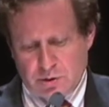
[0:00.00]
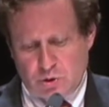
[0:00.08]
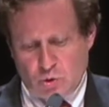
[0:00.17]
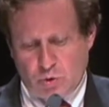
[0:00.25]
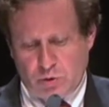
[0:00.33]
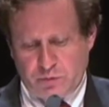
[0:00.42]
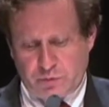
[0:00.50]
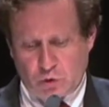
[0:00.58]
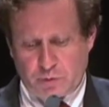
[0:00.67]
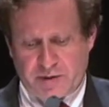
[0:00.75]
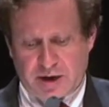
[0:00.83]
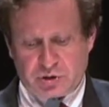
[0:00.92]
You will have heard
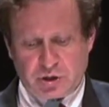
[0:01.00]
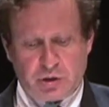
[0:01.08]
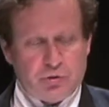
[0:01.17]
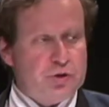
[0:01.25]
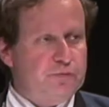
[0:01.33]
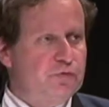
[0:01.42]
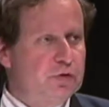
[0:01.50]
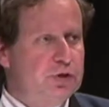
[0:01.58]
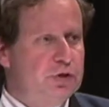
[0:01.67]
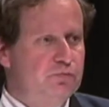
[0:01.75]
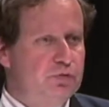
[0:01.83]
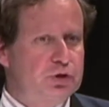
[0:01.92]
about the Energy
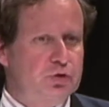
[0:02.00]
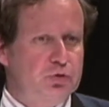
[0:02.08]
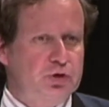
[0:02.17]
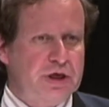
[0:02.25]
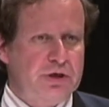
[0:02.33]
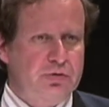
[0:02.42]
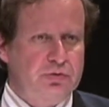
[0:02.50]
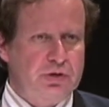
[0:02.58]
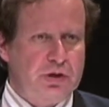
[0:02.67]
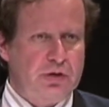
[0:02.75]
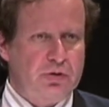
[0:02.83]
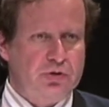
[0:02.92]
Frontier Research Centers,
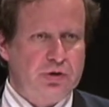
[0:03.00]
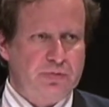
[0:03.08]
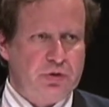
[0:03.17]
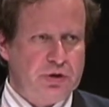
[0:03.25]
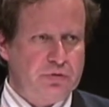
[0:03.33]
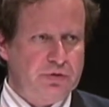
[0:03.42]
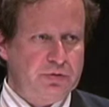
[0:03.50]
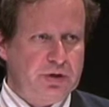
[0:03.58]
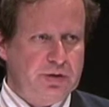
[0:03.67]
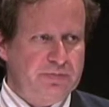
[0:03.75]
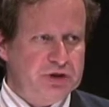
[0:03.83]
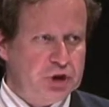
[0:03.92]
and I know some are here
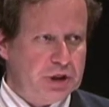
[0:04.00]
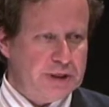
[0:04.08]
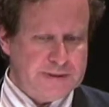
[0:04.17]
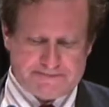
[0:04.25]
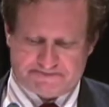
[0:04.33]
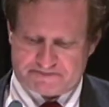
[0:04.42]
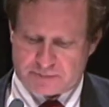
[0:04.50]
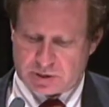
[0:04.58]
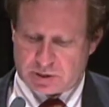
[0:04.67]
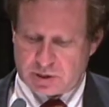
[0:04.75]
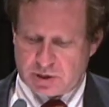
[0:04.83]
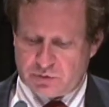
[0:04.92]
in Michigan.
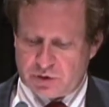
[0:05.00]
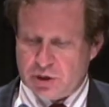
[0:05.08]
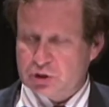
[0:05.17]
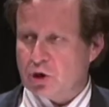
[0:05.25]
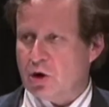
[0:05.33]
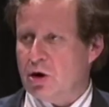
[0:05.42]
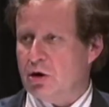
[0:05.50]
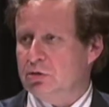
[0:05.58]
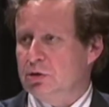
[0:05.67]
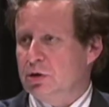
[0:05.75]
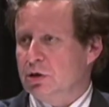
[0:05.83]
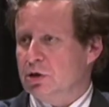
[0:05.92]
These are
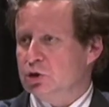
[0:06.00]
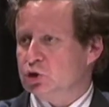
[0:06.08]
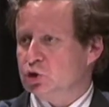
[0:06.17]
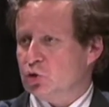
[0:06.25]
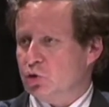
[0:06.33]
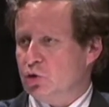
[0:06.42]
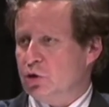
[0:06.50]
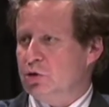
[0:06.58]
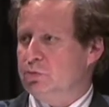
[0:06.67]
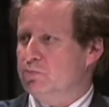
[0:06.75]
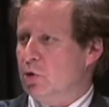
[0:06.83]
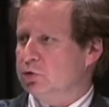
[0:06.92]

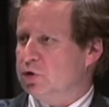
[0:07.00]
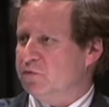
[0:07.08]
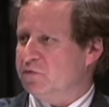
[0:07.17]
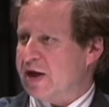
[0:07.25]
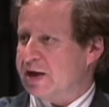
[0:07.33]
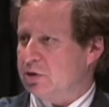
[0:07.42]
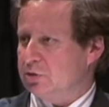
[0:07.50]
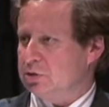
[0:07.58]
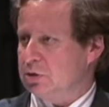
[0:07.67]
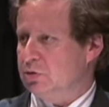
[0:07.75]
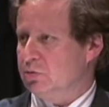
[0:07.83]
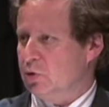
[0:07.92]
concerted
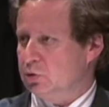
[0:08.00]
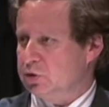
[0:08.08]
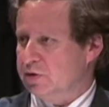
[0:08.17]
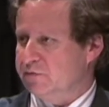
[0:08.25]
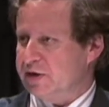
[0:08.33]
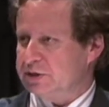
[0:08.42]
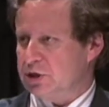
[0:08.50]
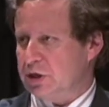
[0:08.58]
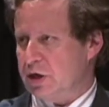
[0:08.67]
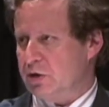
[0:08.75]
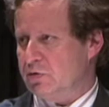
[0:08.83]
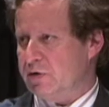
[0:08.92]
multi-faculty or
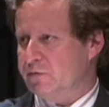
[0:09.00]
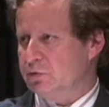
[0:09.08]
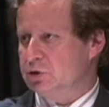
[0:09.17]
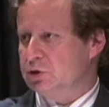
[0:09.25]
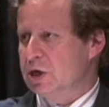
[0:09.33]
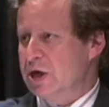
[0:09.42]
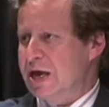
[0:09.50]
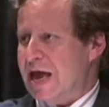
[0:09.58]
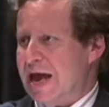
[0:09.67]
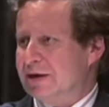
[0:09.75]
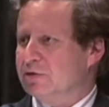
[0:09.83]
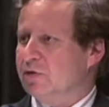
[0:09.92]
multi-investigator efforts
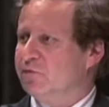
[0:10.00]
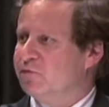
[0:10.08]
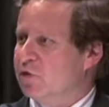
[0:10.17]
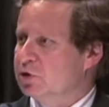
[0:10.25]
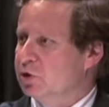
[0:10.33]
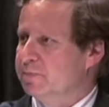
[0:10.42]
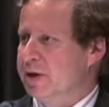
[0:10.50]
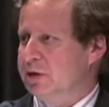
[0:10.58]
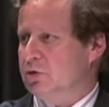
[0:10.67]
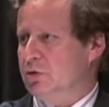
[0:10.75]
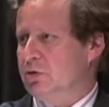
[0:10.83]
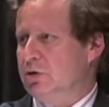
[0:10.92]
at the
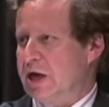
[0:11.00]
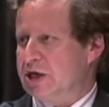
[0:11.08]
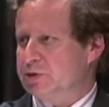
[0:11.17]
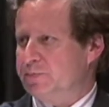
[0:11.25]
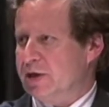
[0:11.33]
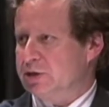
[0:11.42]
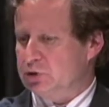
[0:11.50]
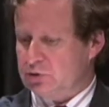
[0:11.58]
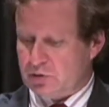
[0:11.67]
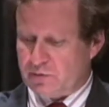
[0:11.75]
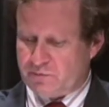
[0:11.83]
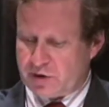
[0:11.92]
fundamental aspects
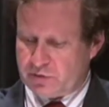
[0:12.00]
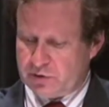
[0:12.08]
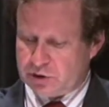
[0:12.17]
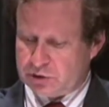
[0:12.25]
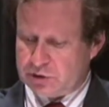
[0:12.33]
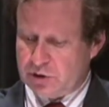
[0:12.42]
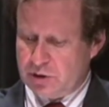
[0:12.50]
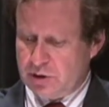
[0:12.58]
of various